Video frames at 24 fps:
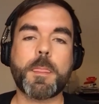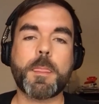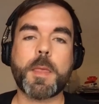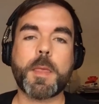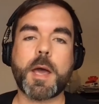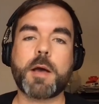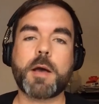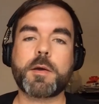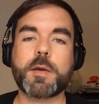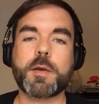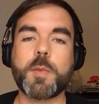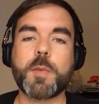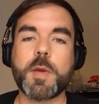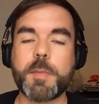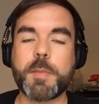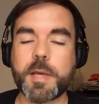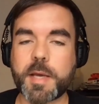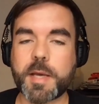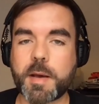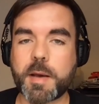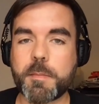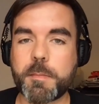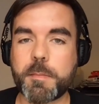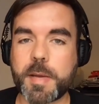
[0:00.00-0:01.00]
How can we
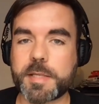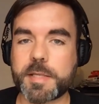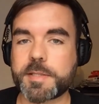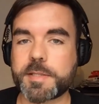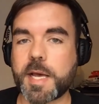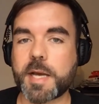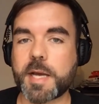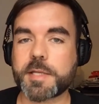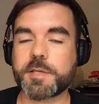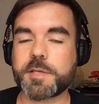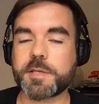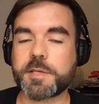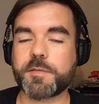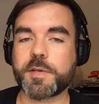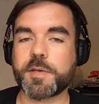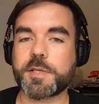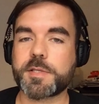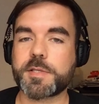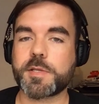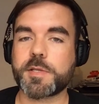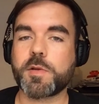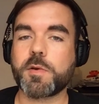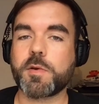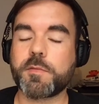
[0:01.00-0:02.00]
become better
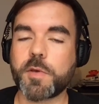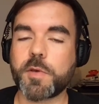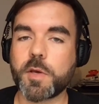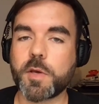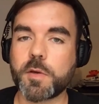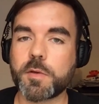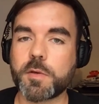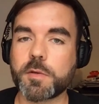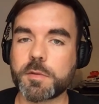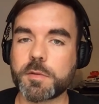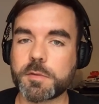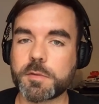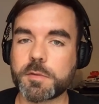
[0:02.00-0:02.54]
activists, in your view?